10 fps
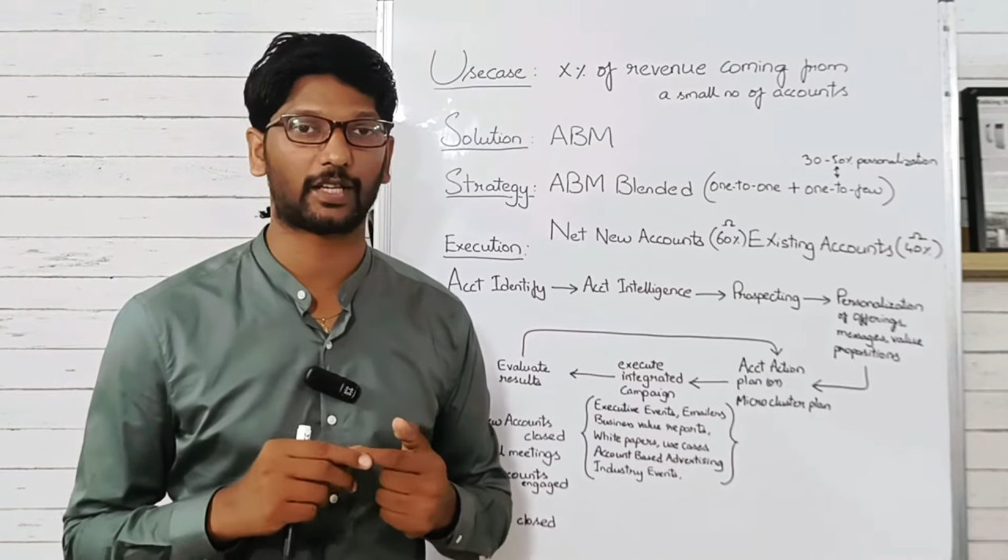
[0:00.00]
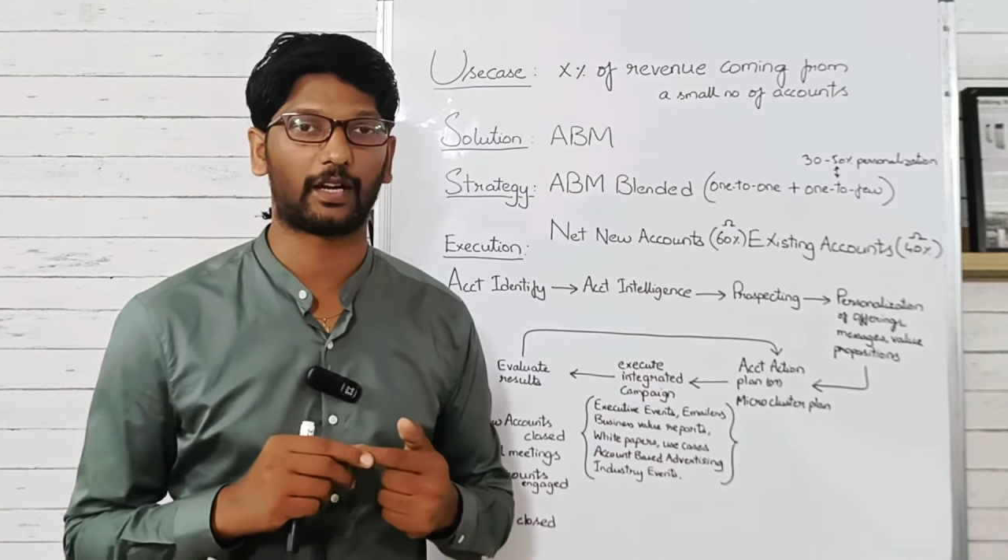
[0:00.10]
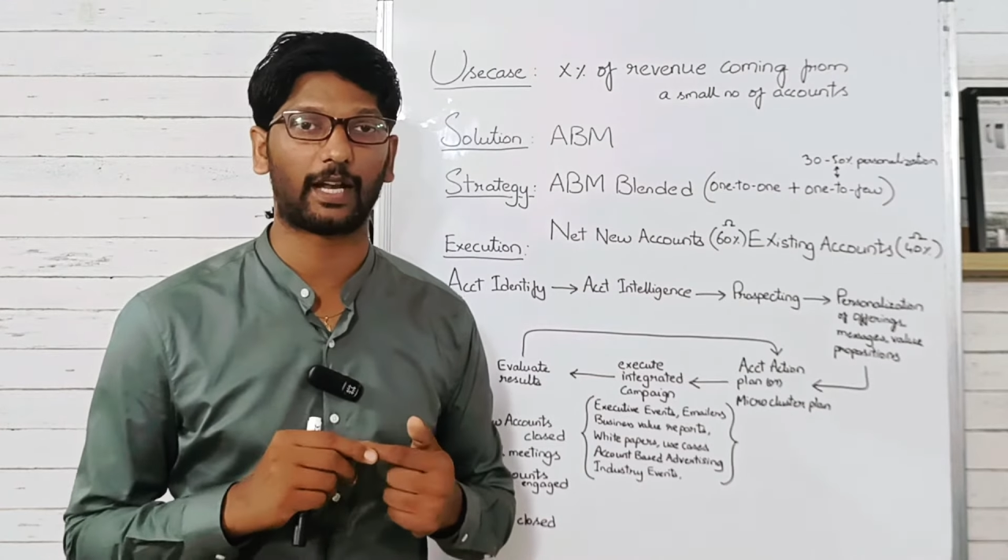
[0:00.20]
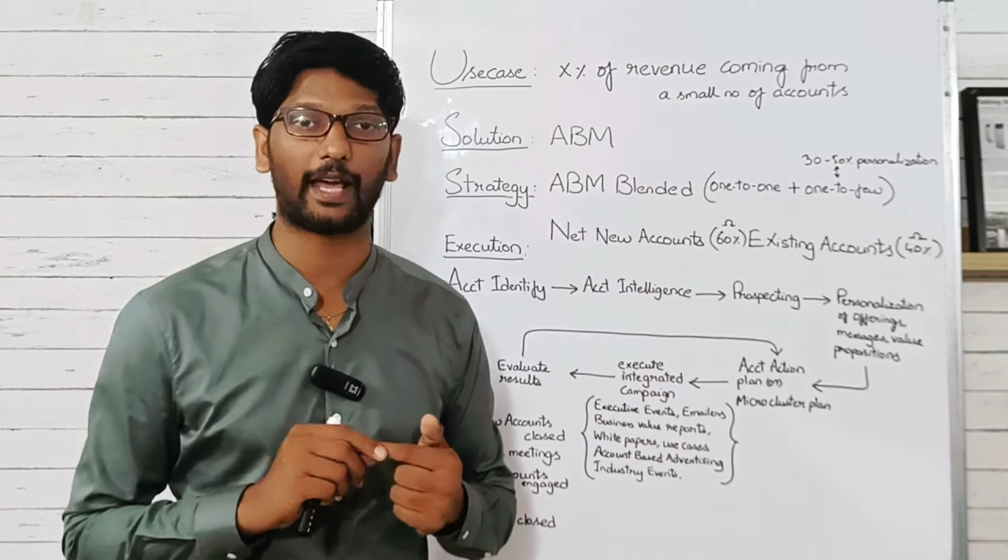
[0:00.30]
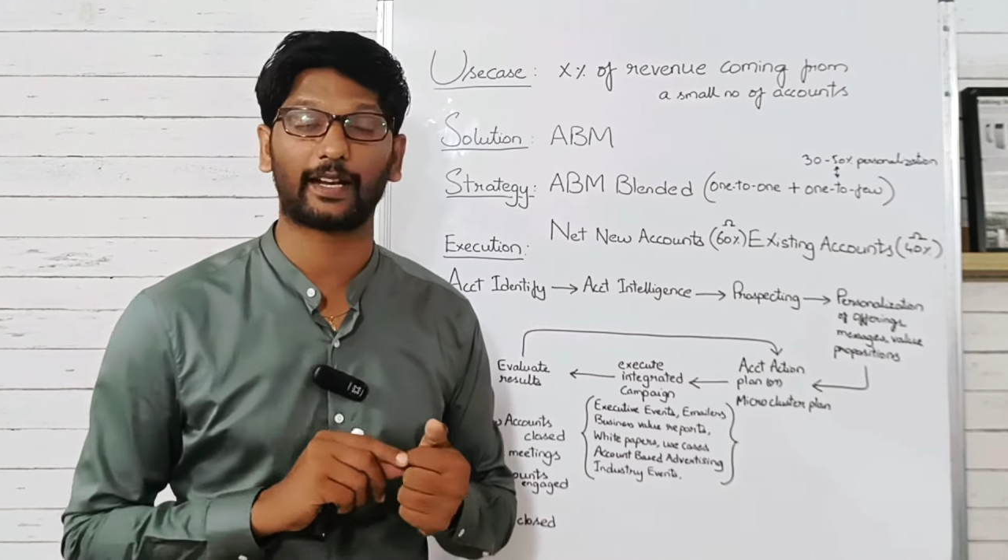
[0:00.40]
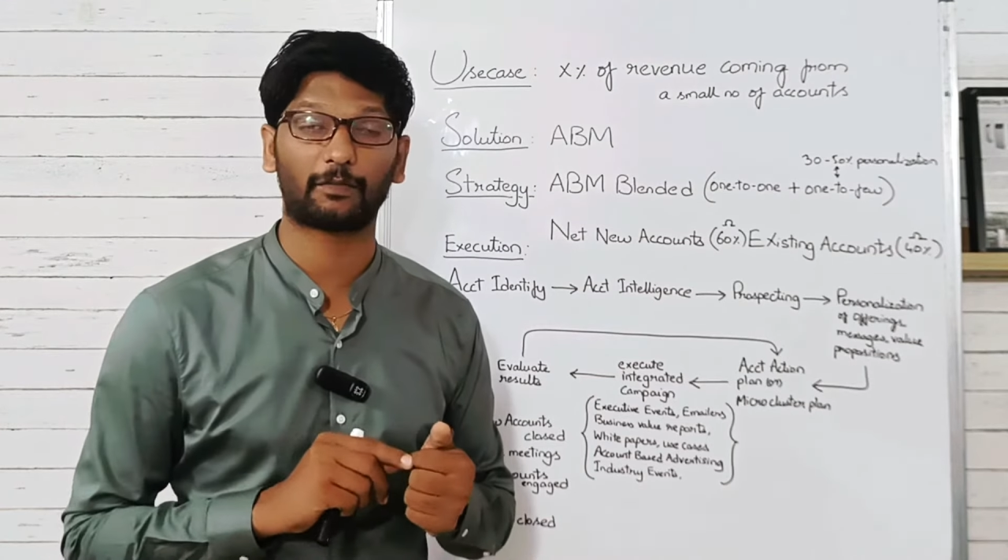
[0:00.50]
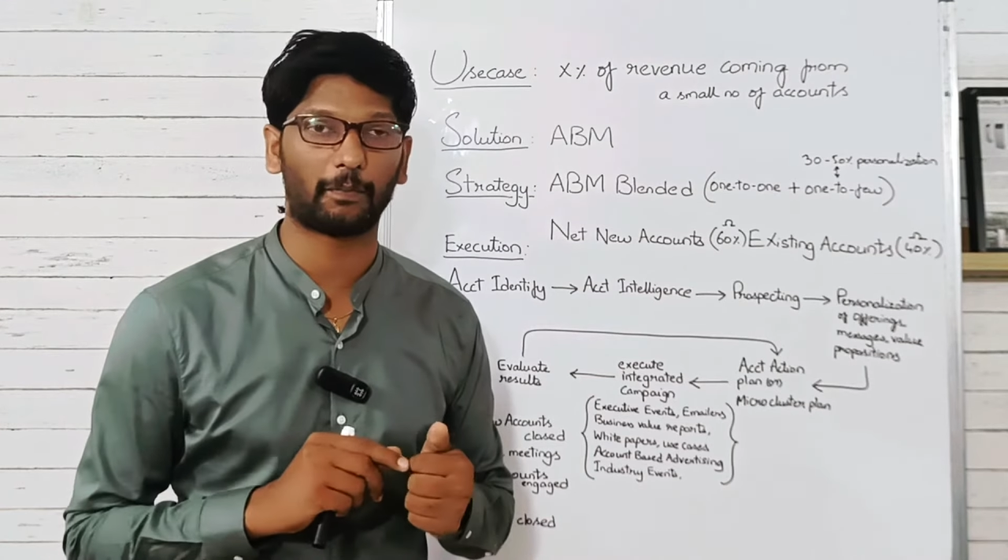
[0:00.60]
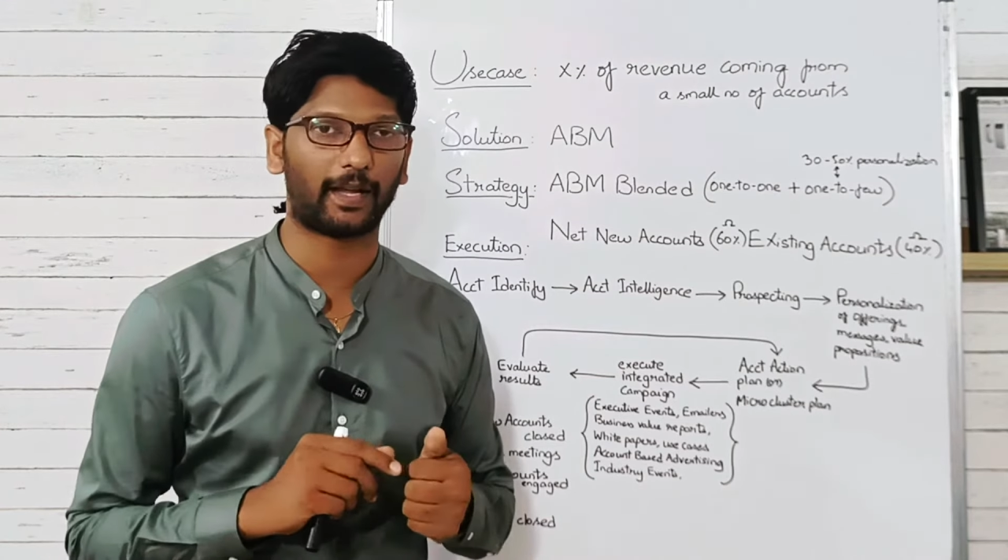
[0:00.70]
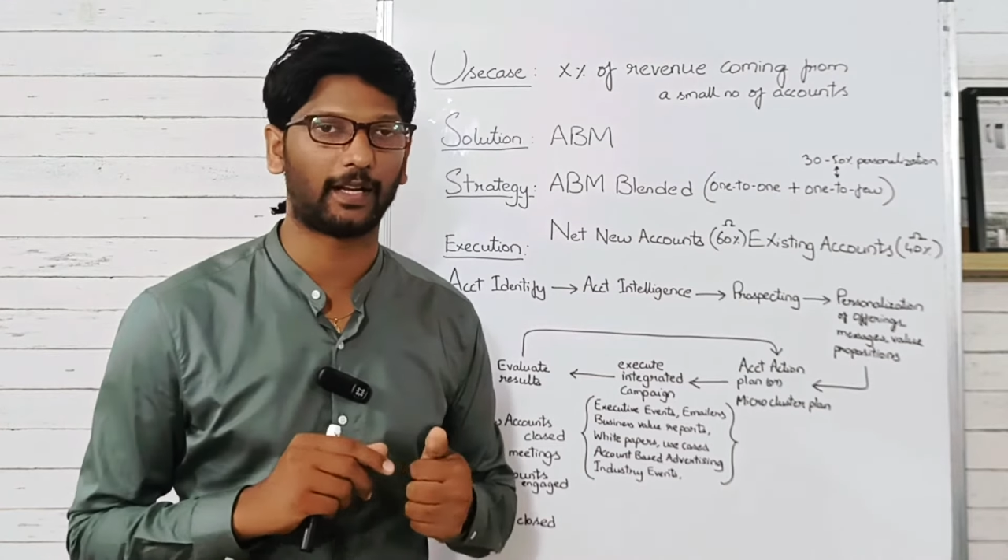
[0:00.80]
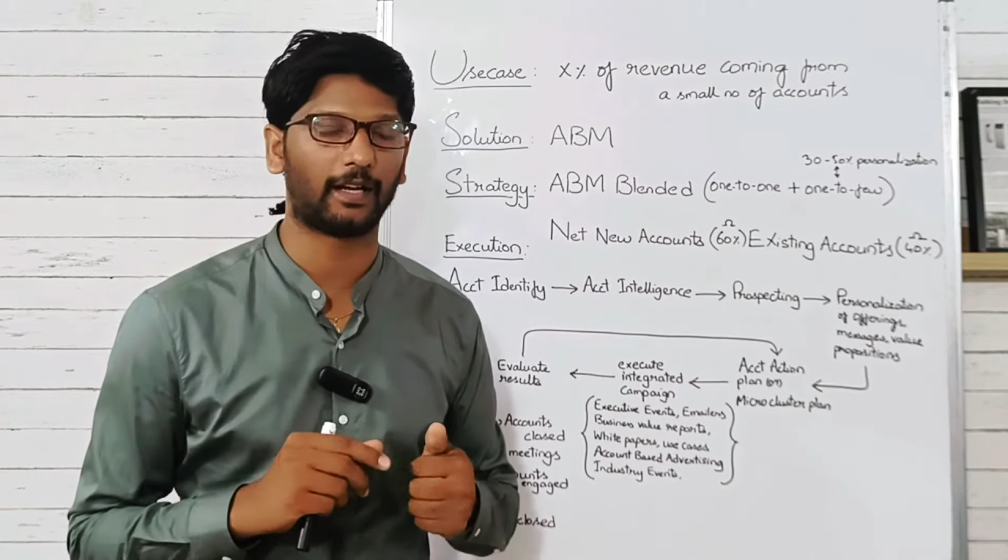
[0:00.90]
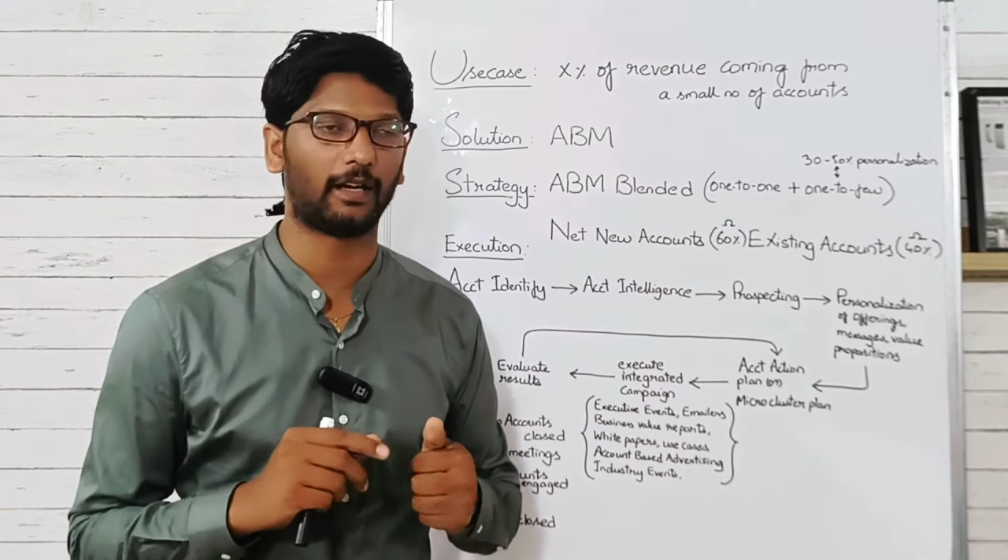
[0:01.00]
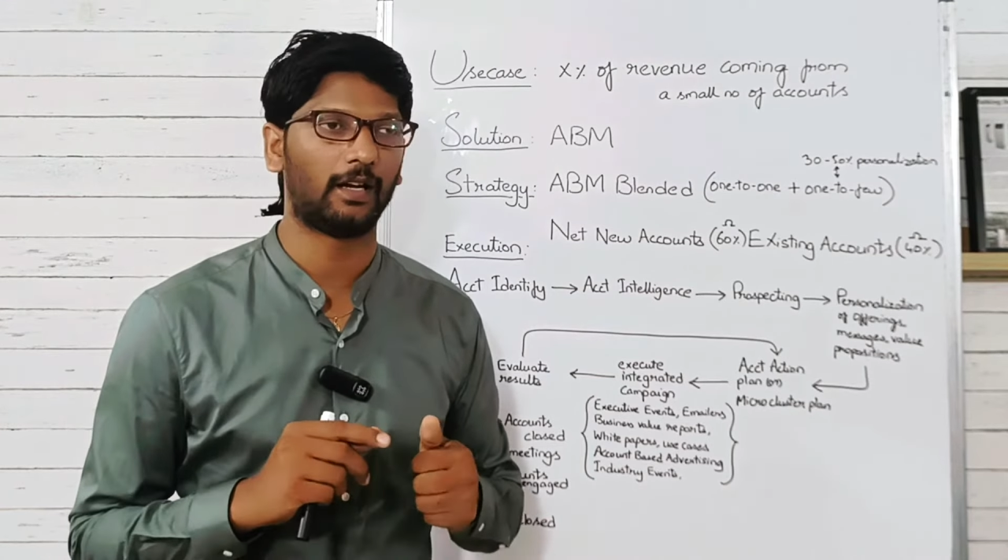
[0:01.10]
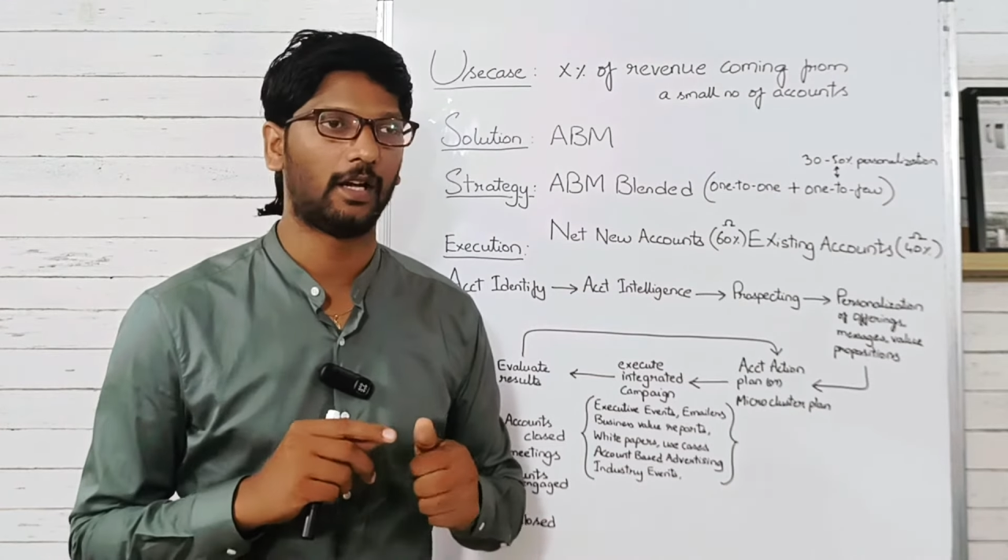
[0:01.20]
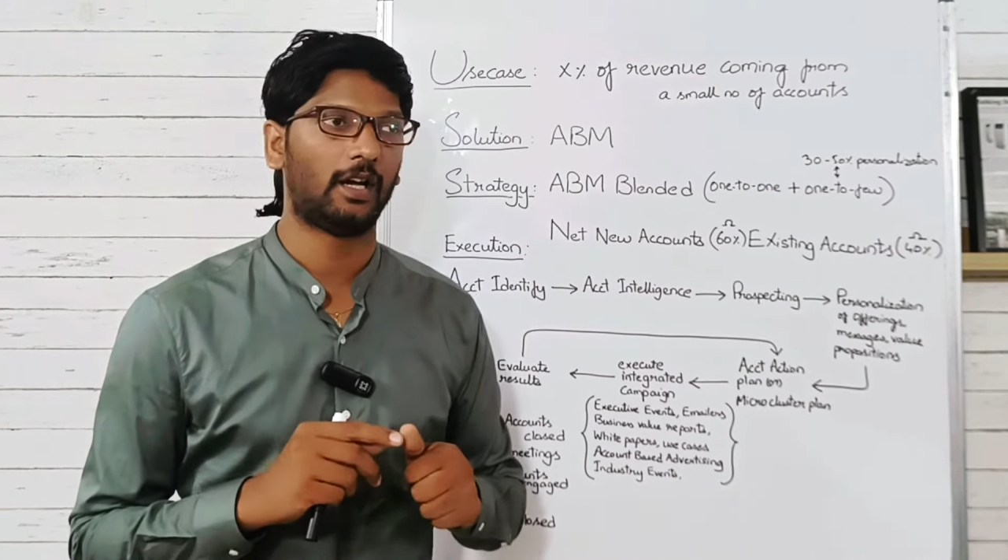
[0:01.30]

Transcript: direct mailer,